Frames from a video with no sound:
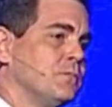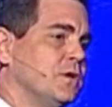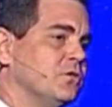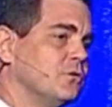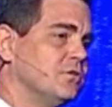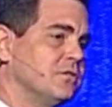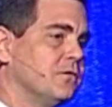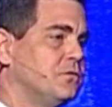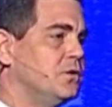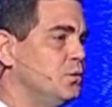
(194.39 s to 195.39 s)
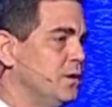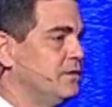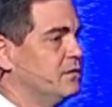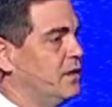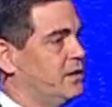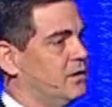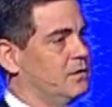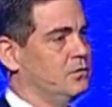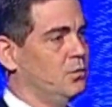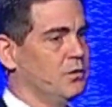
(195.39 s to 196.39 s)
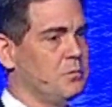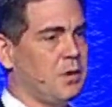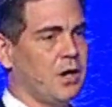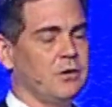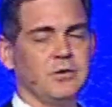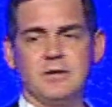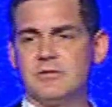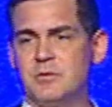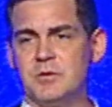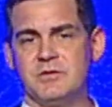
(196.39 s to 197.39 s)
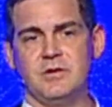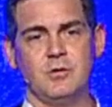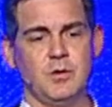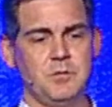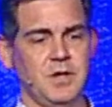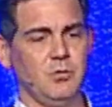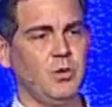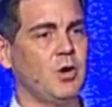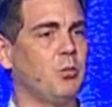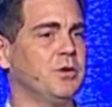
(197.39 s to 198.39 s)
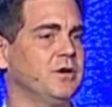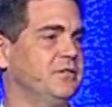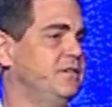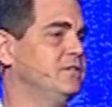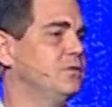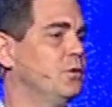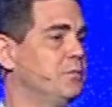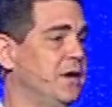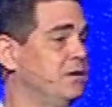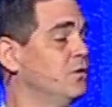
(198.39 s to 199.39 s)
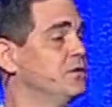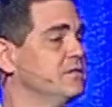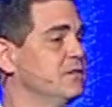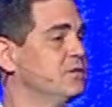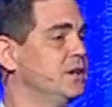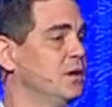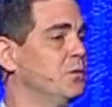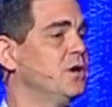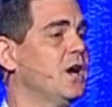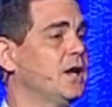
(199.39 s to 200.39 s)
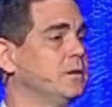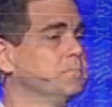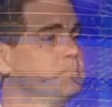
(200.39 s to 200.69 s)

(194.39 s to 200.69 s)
So just a few weeks later, with borrowed instruments and equipment, we opened our season with Beethoven Symphony No. 9.